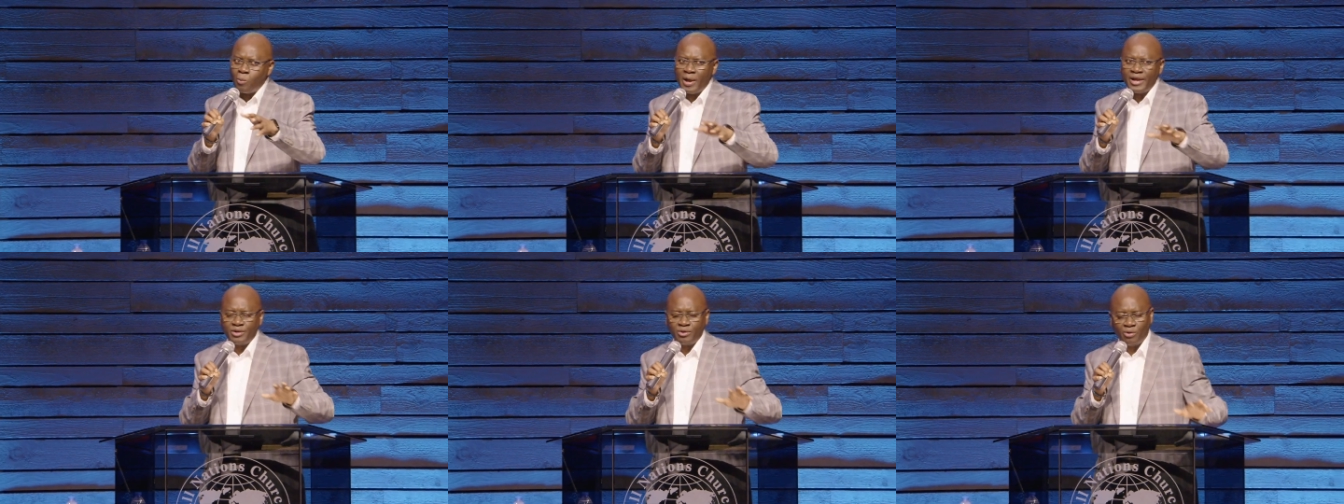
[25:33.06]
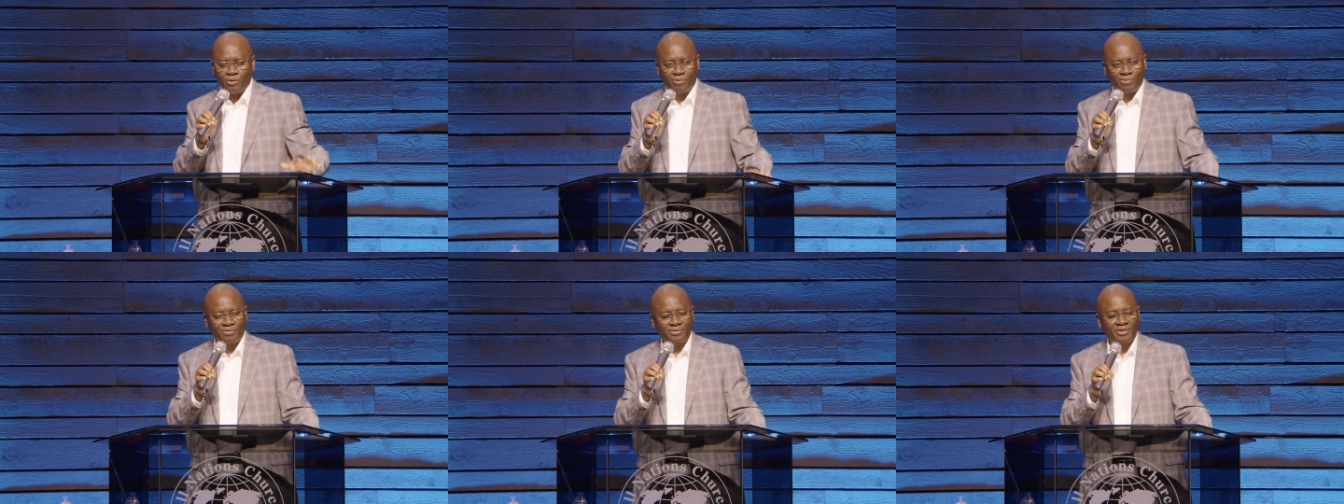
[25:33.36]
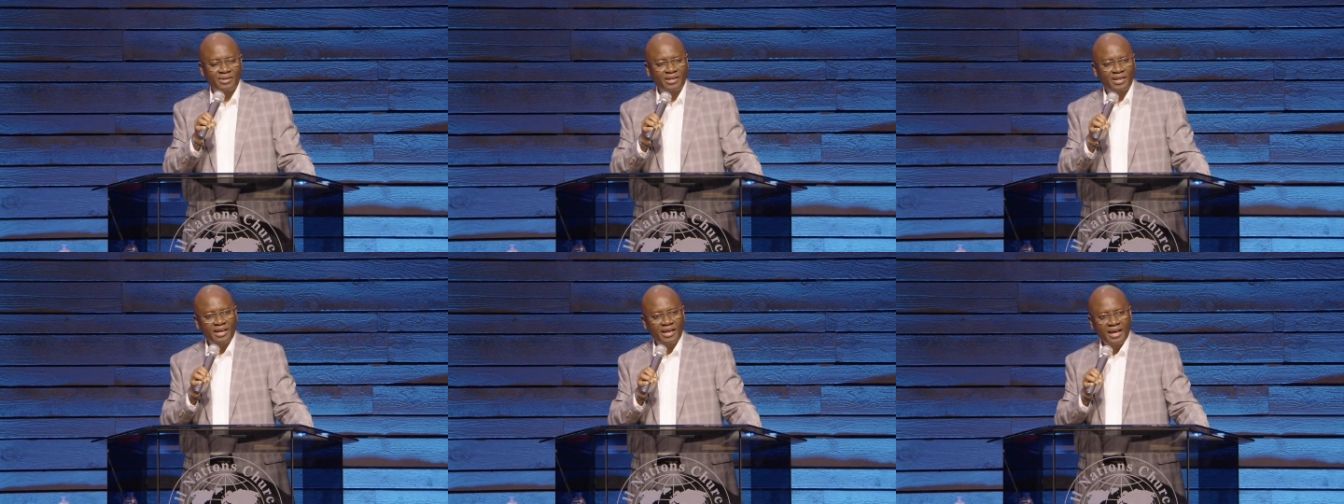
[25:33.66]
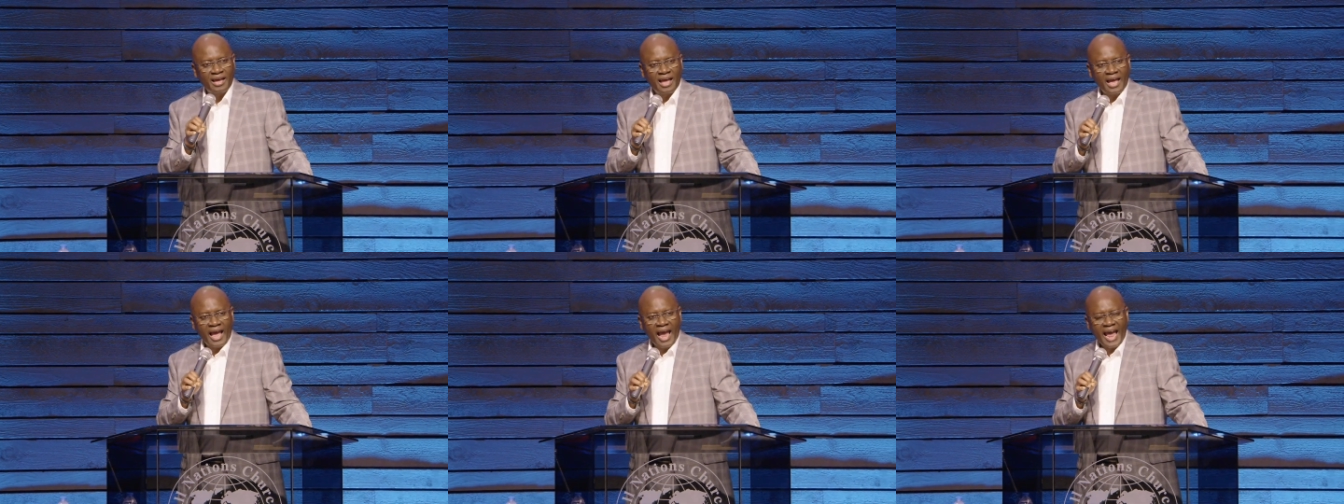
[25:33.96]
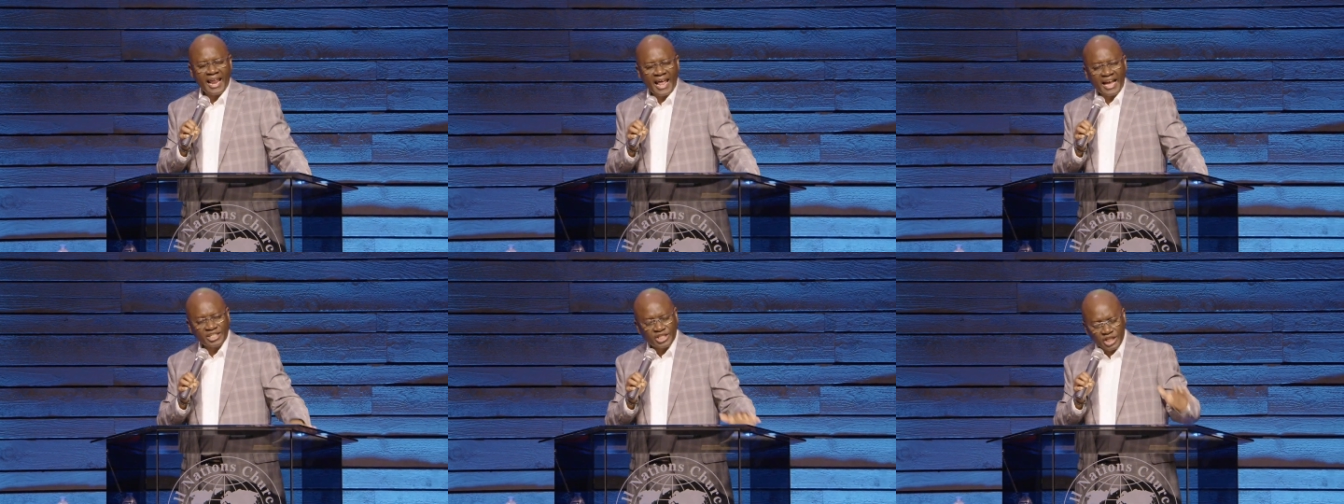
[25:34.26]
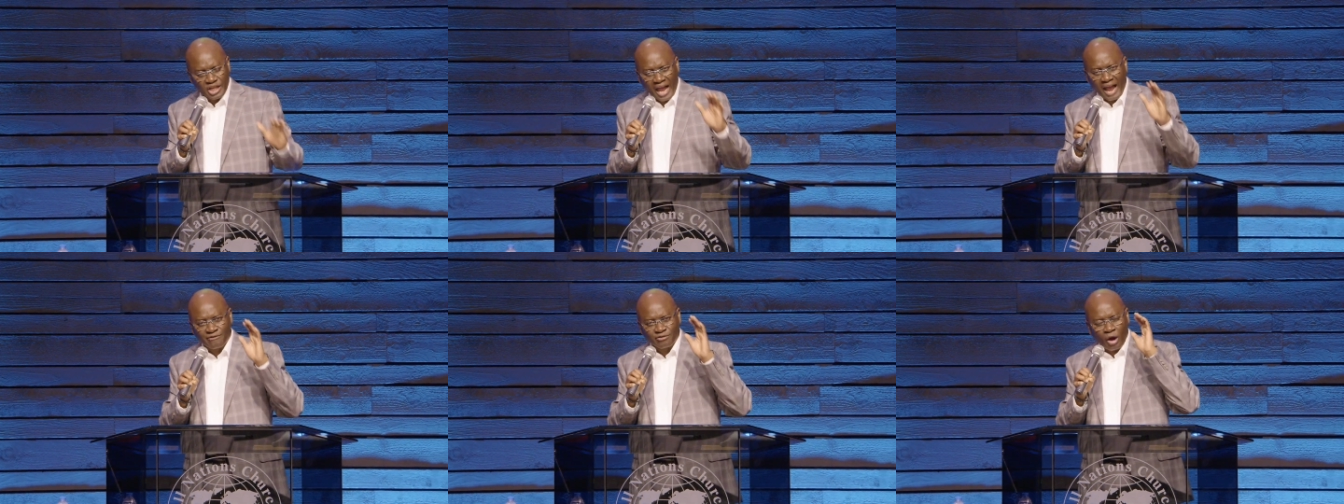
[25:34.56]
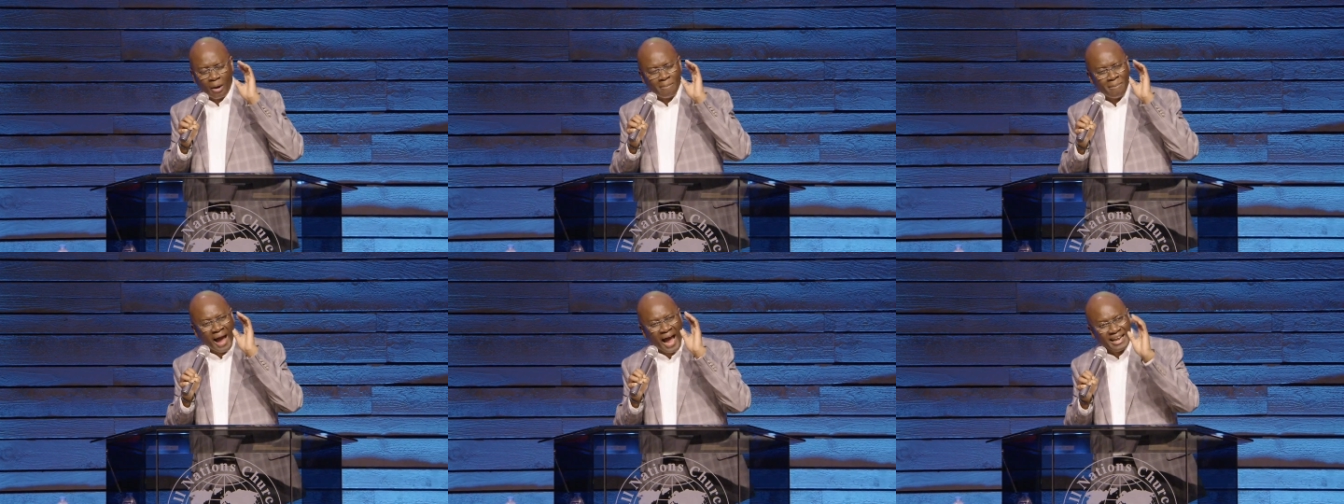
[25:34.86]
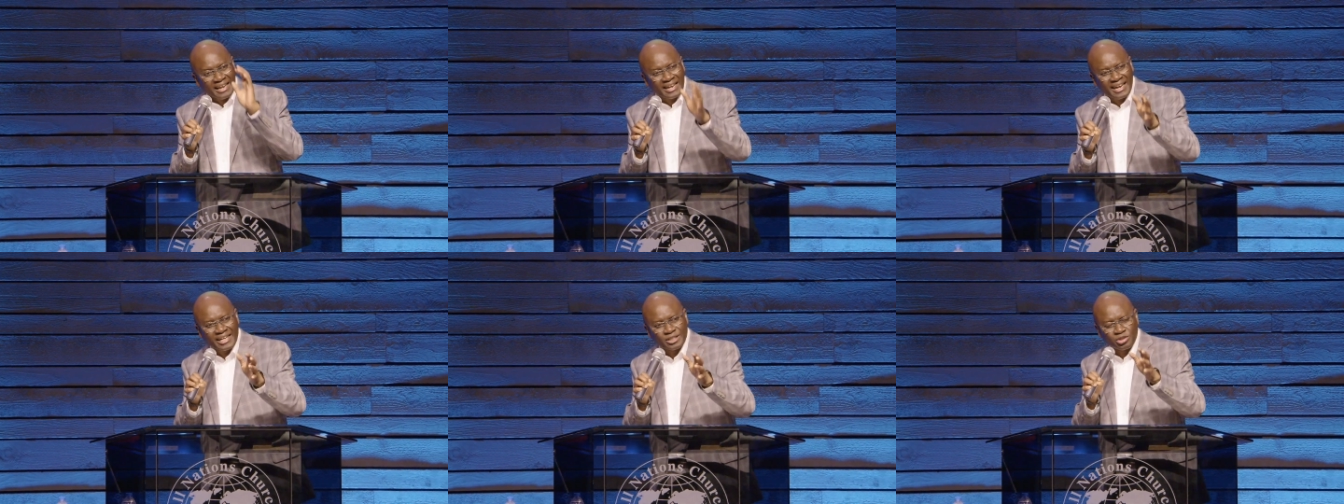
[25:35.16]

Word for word: widow and she, I've commanded